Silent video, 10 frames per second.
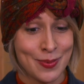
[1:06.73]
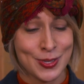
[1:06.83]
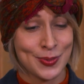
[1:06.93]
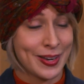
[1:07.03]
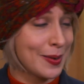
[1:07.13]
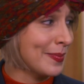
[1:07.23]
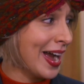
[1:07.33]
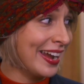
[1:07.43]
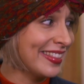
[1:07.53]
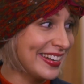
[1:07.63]
neighbors would come
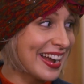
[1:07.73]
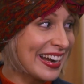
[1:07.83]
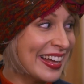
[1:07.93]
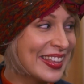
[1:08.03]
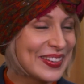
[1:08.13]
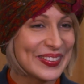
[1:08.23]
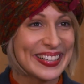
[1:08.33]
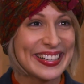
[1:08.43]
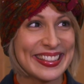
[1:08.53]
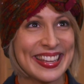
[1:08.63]
by and they'd knock on the
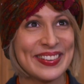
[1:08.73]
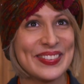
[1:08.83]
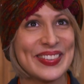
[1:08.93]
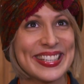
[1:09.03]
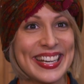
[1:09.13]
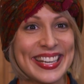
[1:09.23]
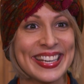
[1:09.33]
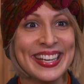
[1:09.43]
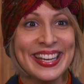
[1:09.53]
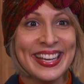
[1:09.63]
door and they would be like,
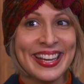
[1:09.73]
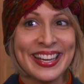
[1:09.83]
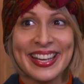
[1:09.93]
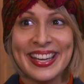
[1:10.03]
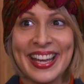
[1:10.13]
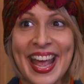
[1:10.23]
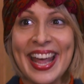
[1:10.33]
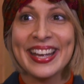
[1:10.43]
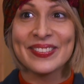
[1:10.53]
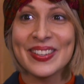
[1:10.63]

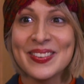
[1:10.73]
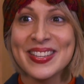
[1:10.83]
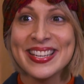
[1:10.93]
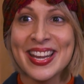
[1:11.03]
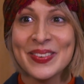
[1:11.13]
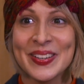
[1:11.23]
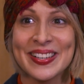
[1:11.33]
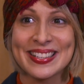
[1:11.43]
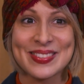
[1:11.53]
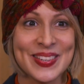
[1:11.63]
hey, welcome to the
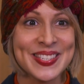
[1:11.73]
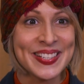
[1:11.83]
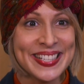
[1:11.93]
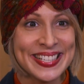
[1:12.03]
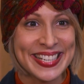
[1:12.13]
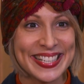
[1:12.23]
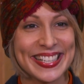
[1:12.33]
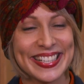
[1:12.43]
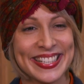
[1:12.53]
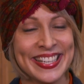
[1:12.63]
neighborhood, it smells good in
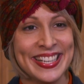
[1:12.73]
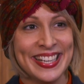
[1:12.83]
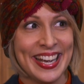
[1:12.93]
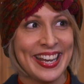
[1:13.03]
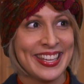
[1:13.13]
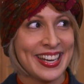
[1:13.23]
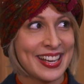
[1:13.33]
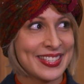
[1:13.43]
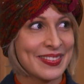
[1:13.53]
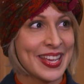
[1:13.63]
here. And they'd
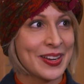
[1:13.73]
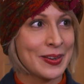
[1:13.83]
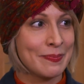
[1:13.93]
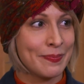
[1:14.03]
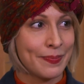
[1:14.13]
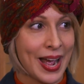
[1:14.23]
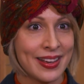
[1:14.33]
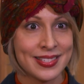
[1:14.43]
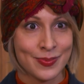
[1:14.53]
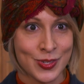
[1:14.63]
ask if they could
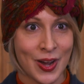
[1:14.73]
buy some